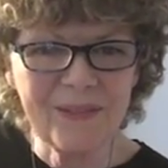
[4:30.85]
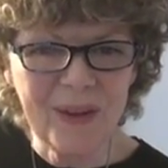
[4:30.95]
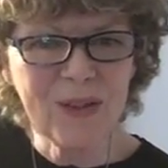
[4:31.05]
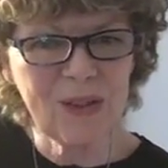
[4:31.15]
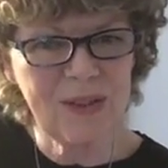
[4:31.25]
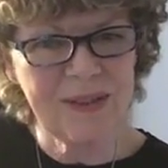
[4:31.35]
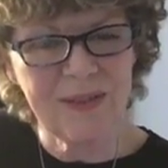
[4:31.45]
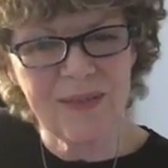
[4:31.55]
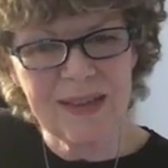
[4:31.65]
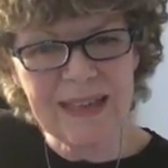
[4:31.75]
functions
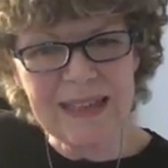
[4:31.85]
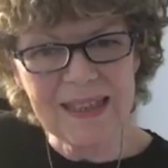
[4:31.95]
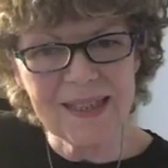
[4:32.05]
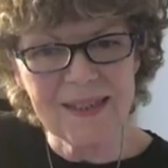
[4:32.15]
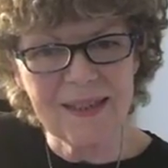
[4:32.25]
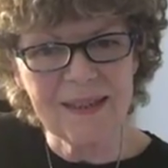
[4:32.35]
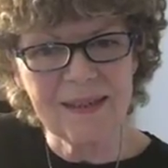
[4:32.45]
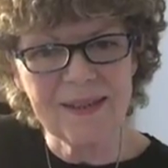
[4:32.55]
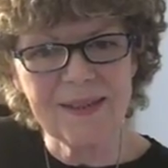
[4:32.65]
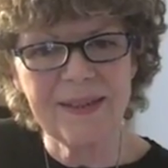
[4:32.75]
of the ears
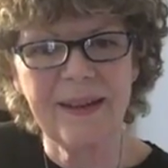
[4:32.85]
is